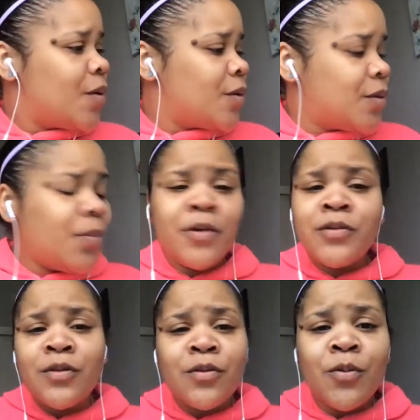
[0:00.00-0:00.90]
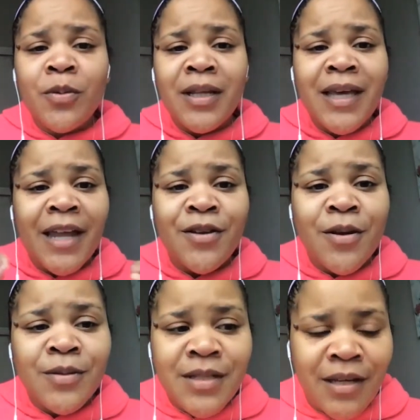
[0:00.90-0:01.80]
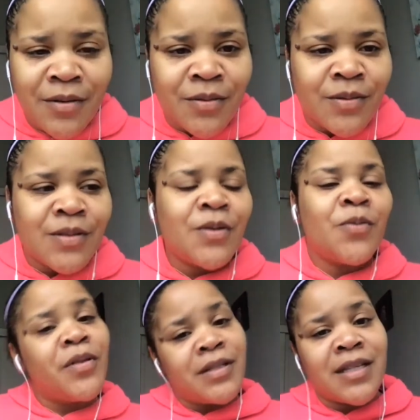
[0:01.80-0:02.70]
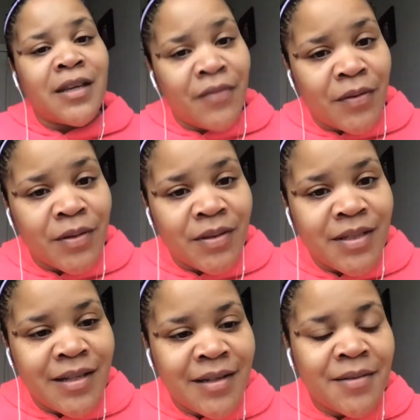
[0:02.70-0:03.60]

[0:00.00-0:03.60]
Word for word: the person who really had no skills were the slave owners